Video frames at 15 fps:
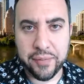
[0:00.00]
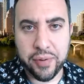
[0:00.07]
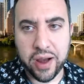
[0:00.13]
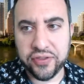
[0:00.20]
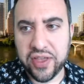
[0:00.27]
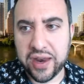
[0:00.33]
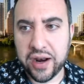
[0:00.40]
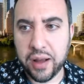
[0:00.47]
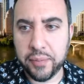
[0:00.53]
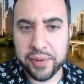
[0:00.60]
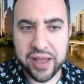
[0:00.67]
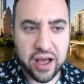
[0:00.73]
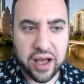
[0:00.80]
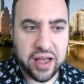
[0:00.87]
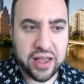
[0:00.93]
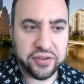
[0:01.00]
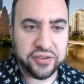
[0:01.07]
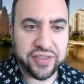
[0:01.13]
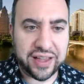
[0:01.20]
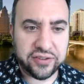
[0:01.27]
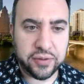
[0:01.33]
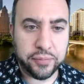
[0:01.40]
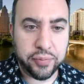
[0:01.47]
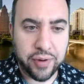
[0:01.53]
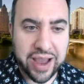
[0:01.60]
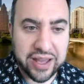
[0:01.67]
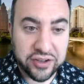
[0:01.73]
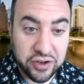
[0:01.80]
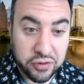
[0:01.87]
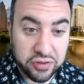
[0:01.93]
I brought that up because that's a
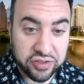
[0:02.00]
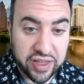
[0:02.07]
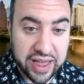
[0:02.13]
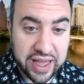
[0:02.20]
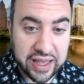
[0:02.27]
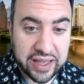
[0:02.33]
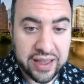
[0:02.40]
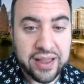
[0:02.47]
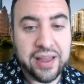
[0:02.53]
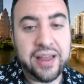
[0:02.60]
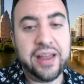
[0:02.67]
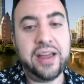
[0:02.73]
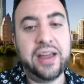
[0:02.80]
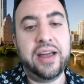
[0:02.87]
brand new thing.